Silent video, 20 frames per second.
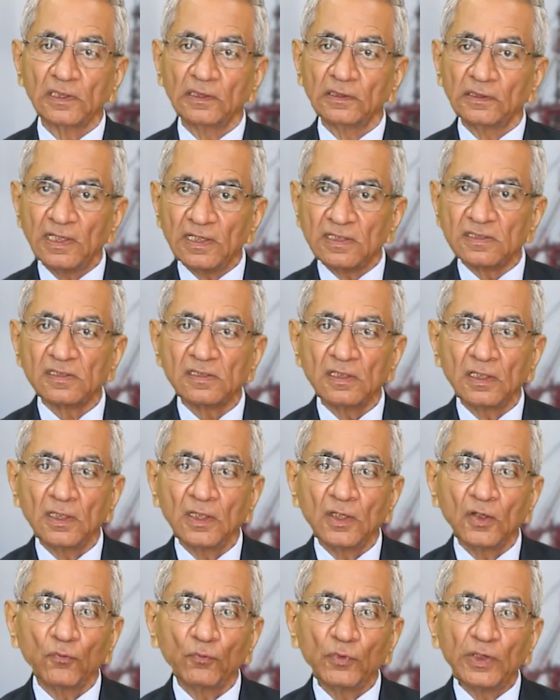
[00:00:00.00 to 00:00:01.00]
In this,
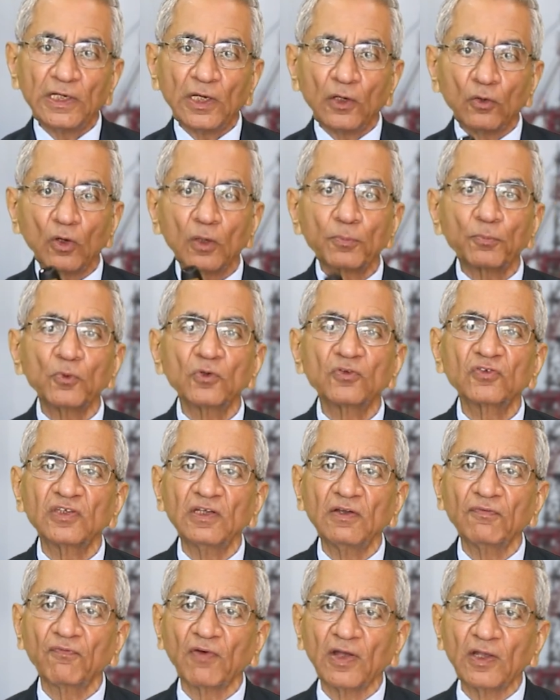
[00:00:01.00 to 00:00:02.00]
we did not put
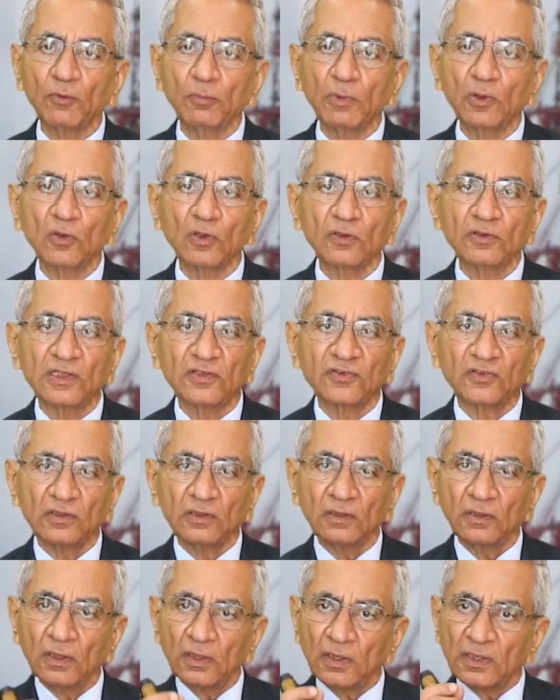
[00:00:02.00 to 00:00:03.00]
C5 because it's
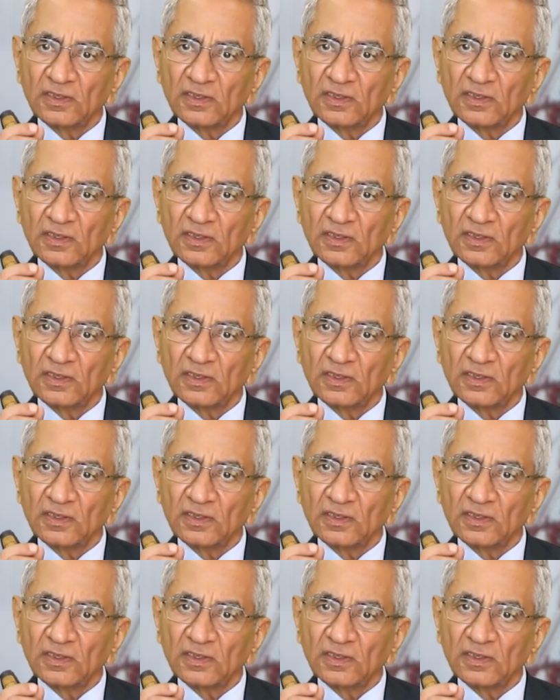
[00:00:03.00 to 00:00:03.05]
a